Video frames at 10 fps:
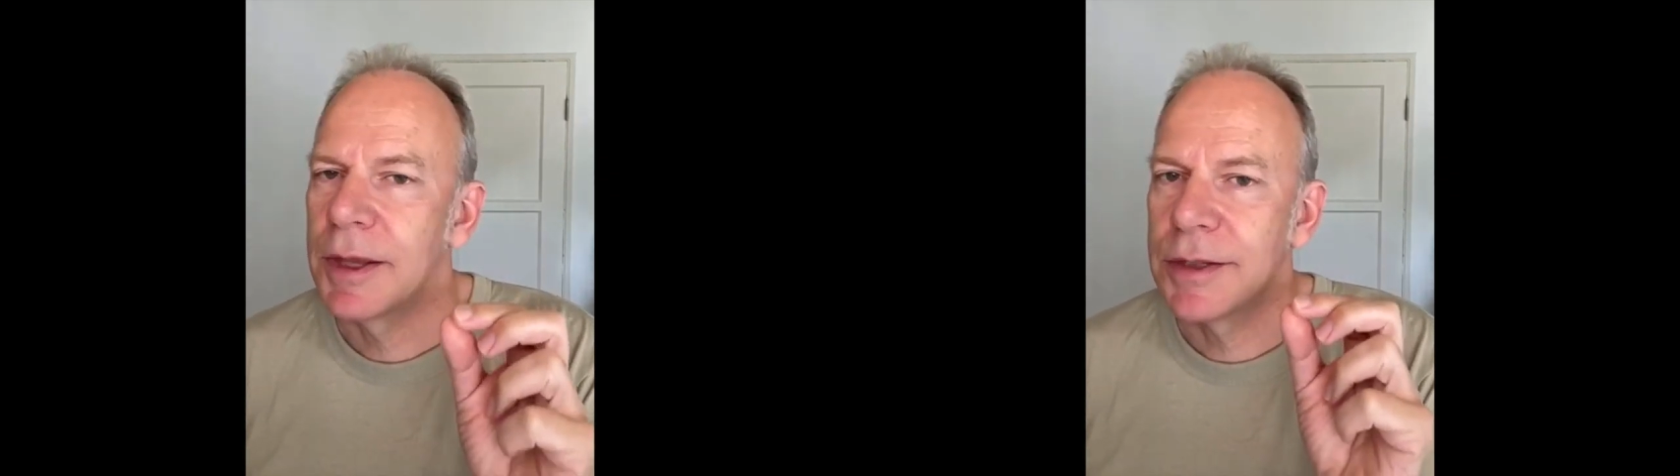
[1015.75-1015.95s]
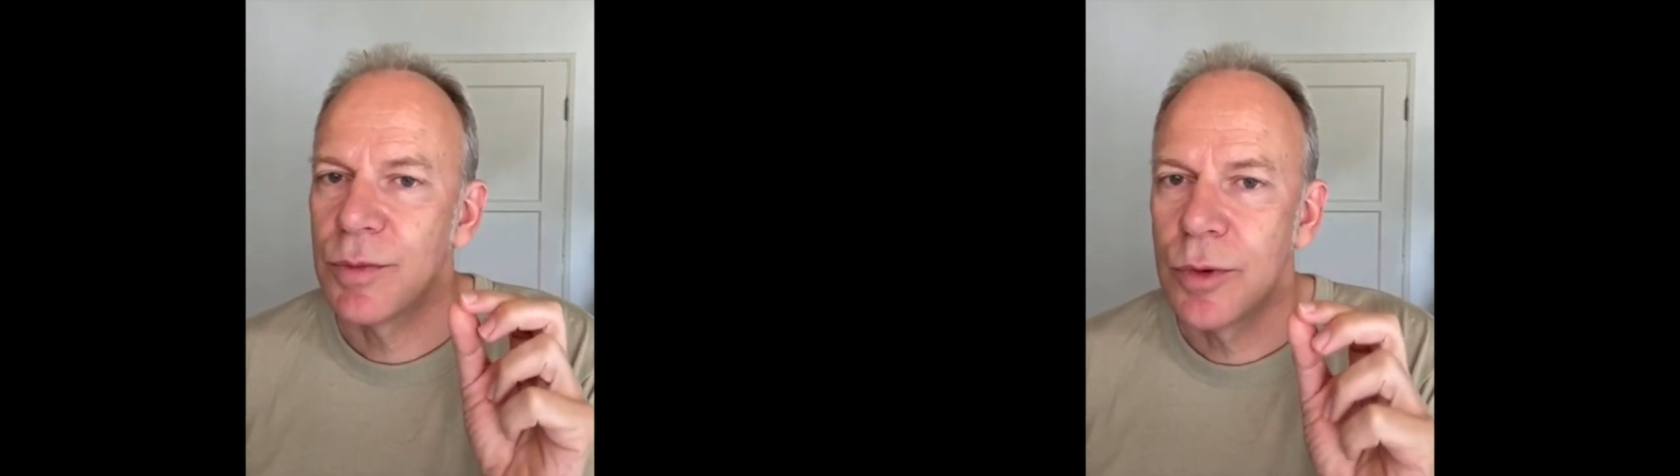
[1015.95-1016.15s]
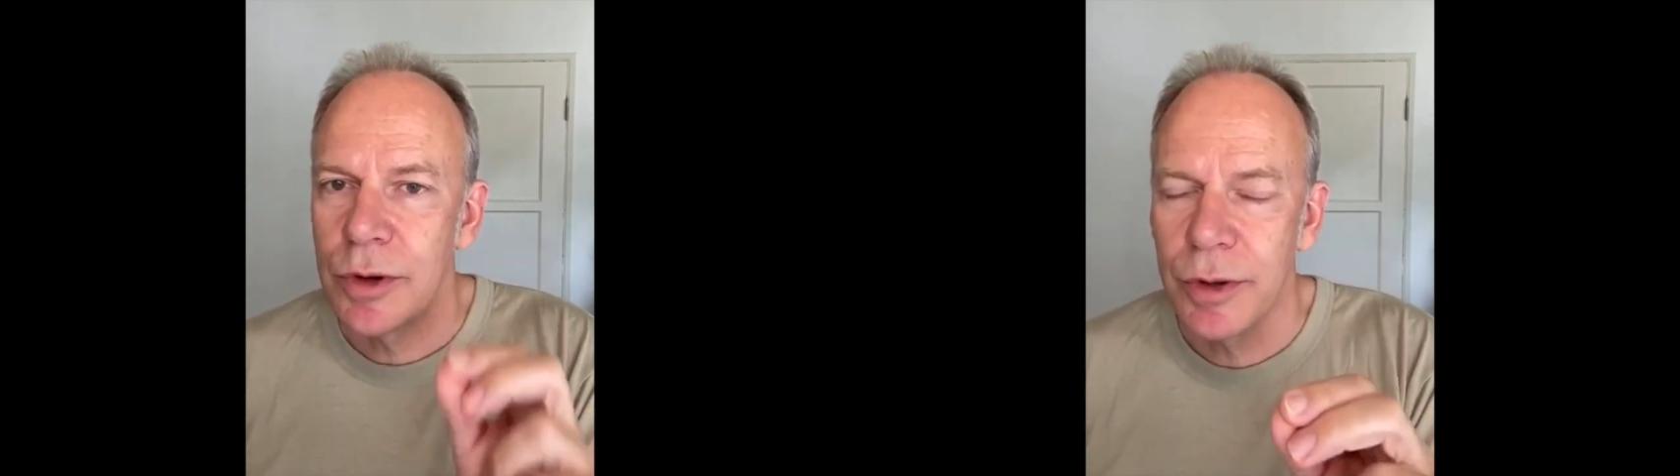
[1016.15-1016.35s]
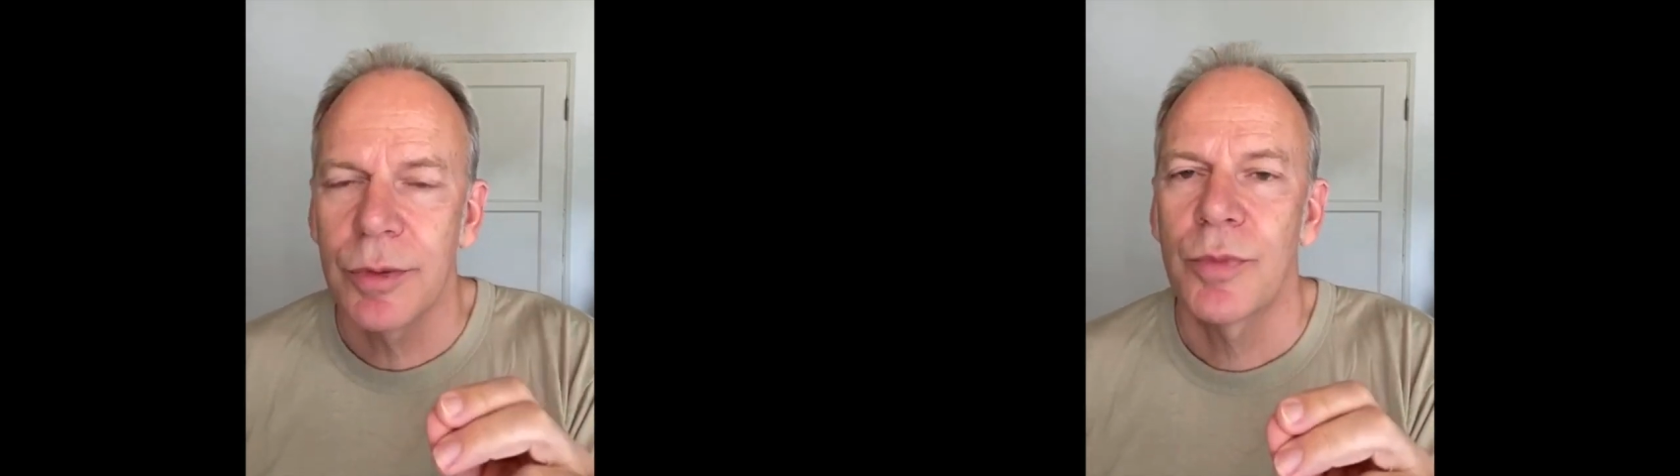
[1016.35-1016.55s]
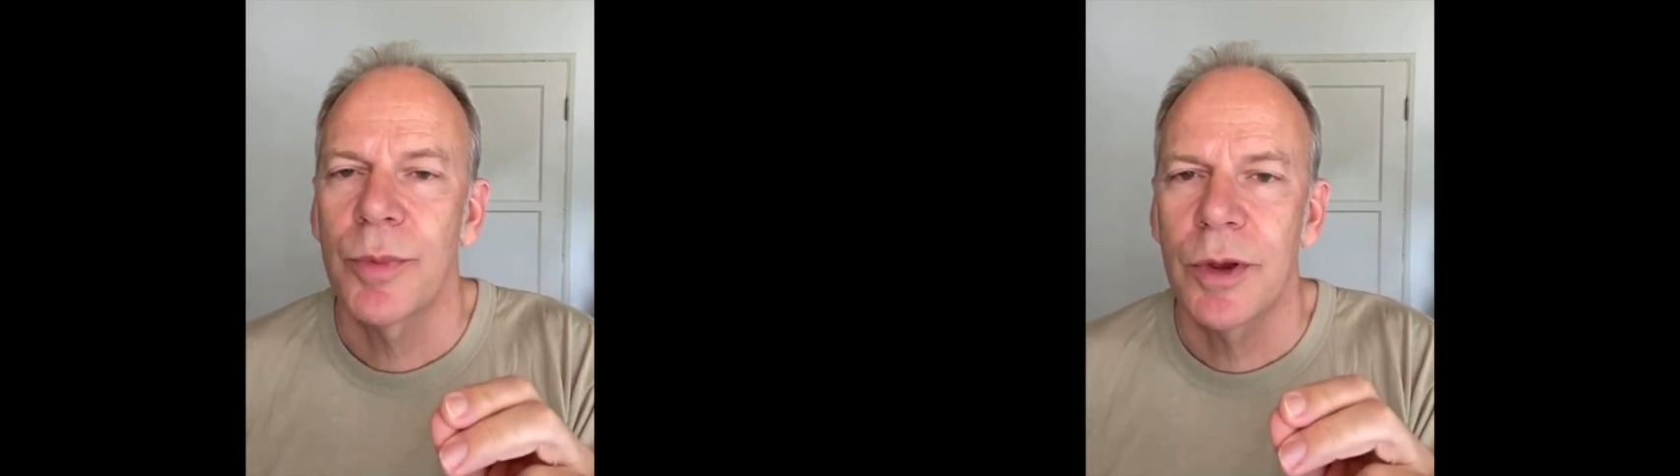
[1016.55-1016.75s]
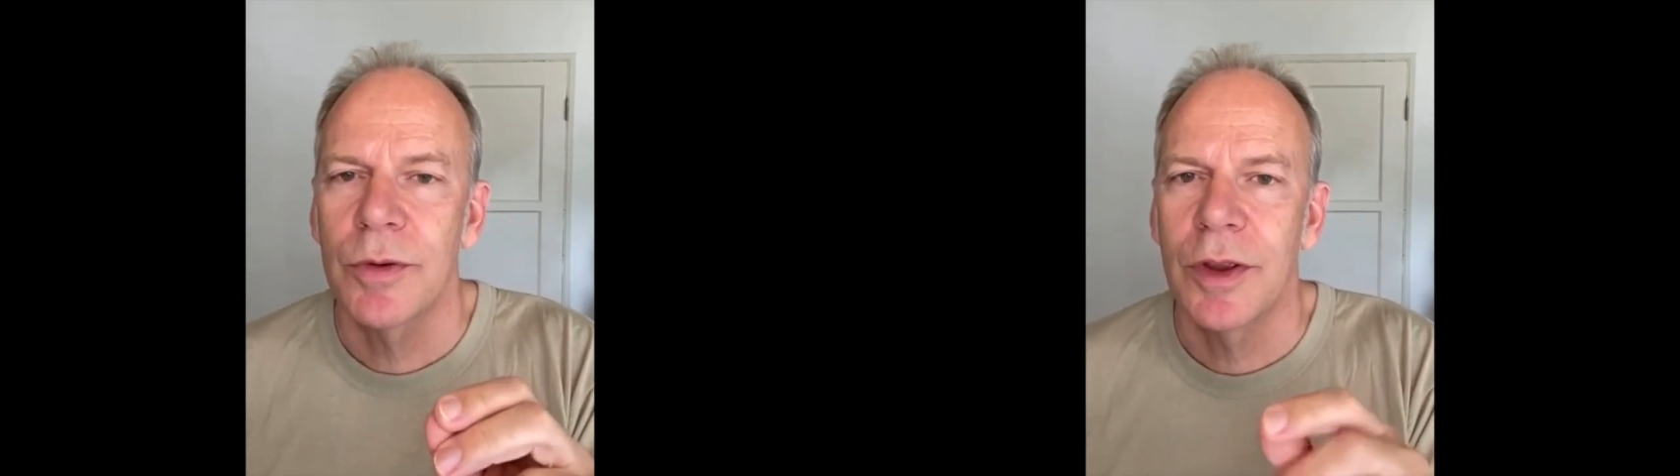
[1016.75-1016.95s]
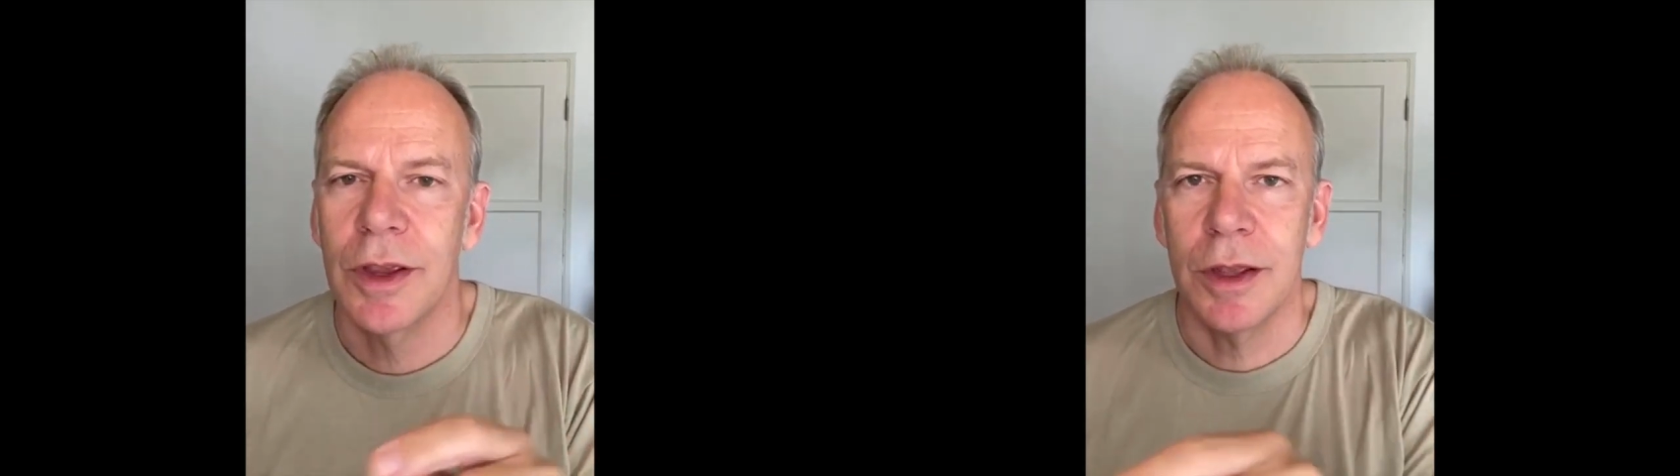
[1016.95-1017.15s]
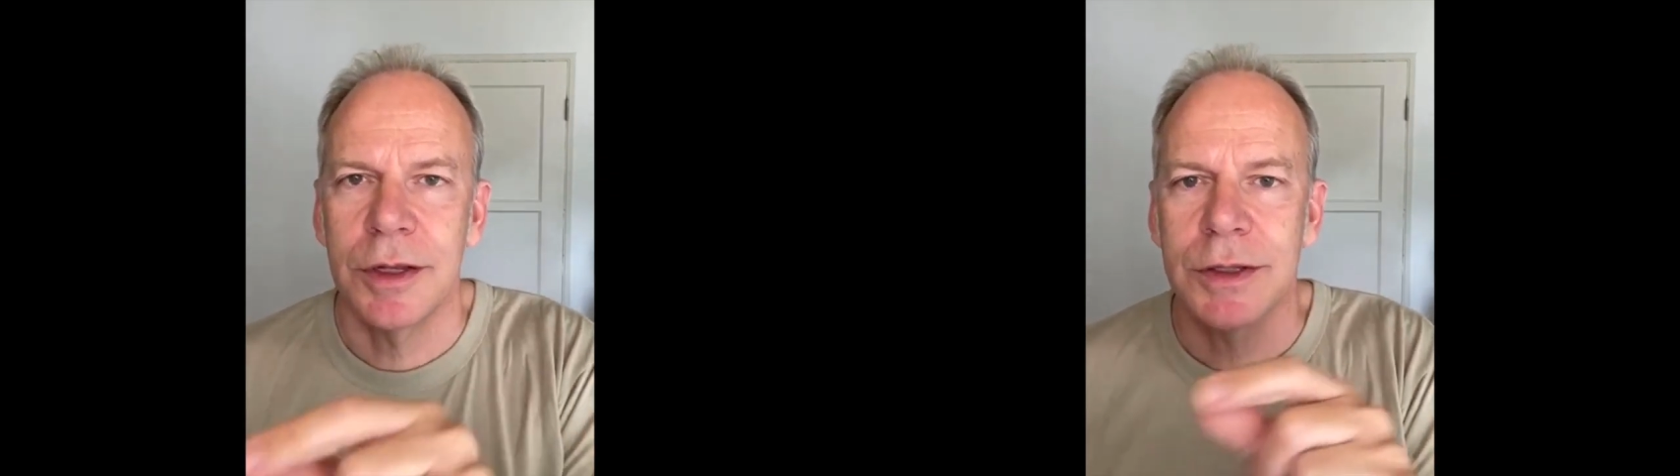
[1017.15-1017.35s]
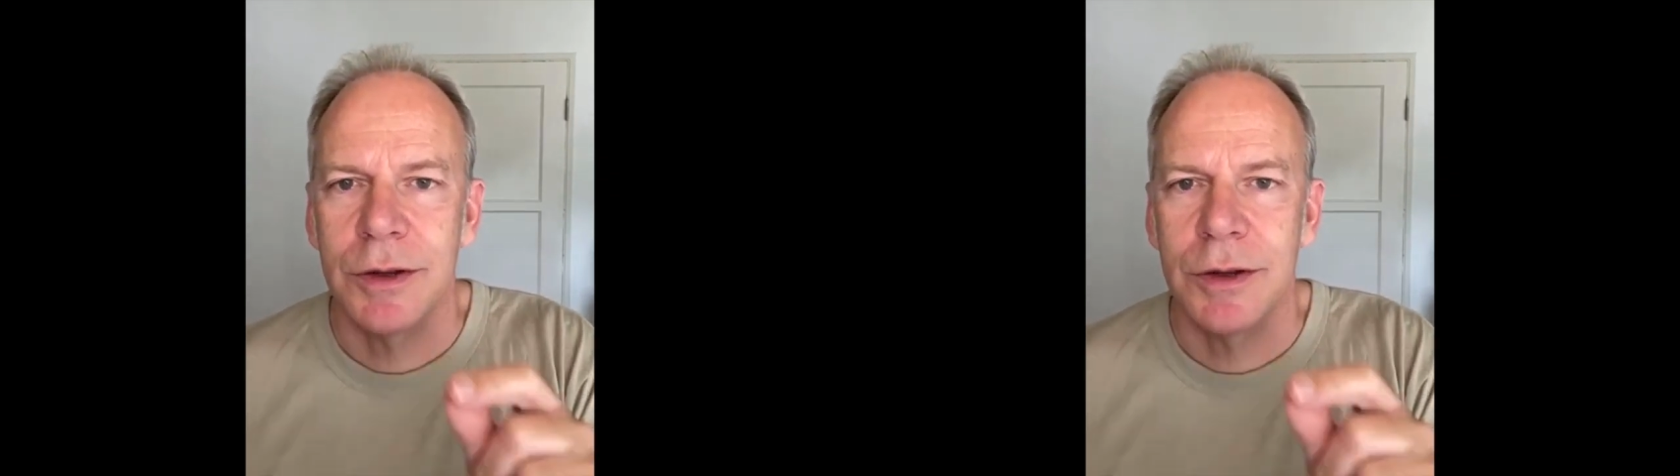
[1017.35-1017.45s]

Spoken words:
is worth promoting and it's